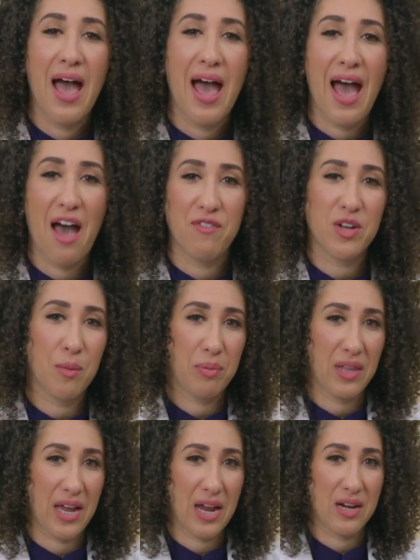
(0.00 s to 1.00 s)
Having a
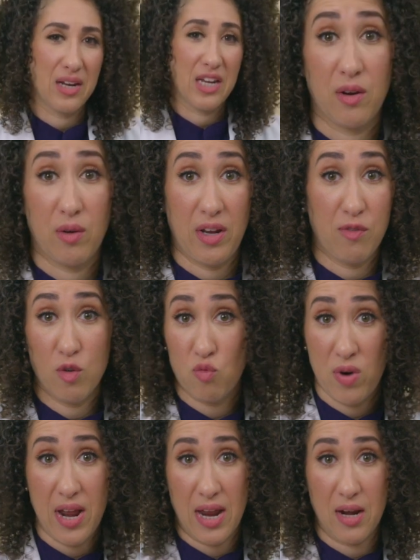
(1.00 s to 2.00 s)
plan, even
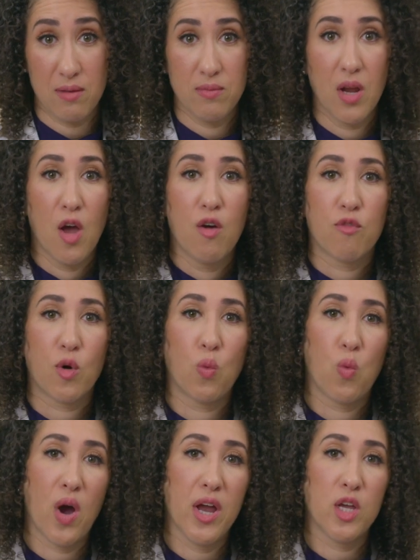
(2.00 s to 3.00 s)
written, for
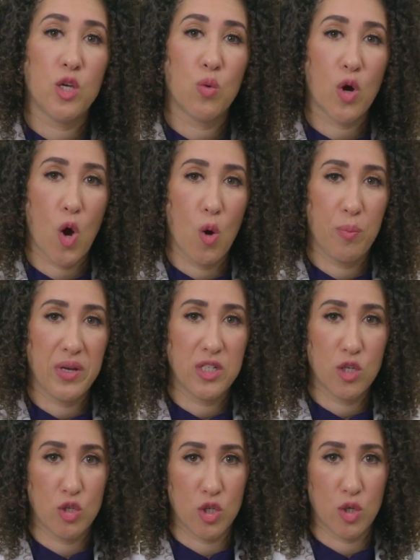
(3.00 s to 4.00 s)
what you are hoping
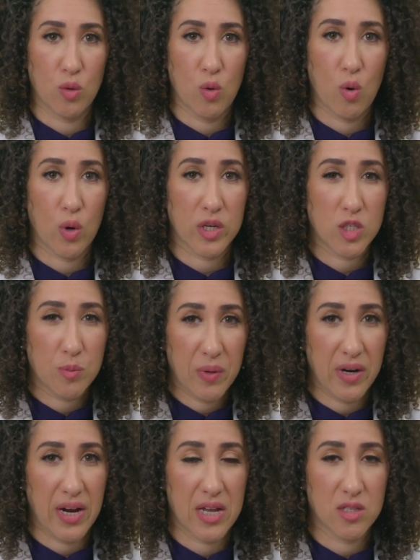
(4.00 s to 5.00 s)
to do or
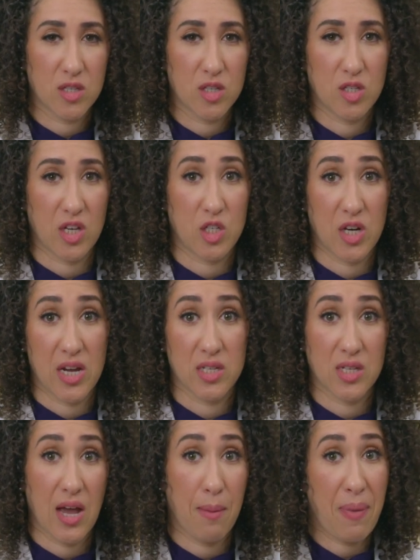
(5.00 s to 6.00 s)
experience, such
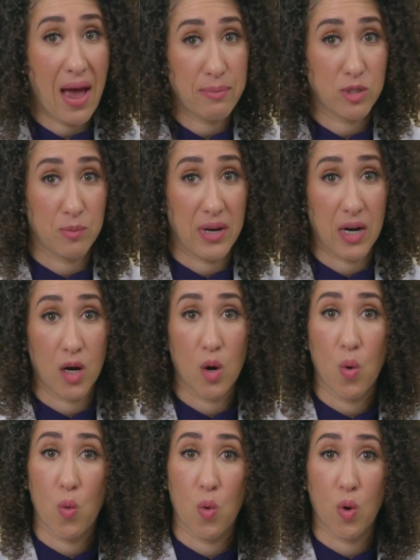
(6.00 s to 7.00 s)
as a pap smear
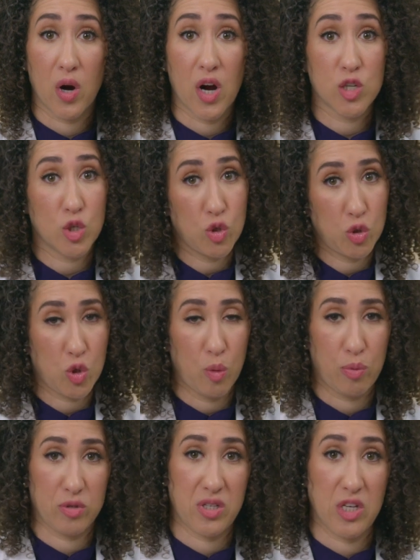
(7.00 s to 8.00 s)
or a surgical
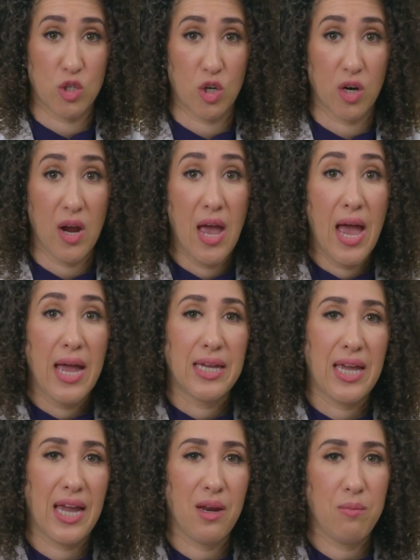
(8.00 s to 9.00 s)
procedure,
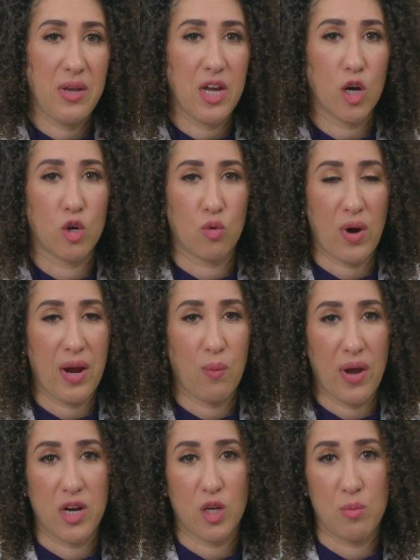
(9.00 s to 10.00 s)
can be a great
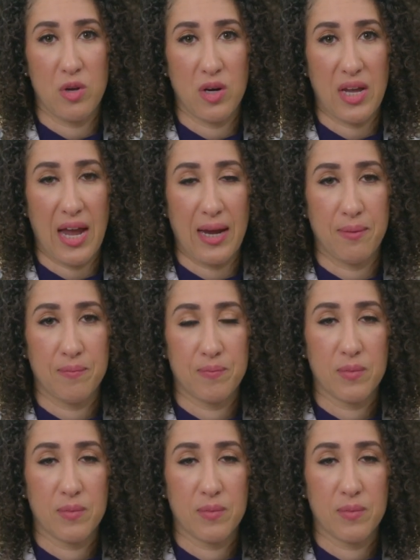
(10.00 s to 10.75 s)
way to communicate.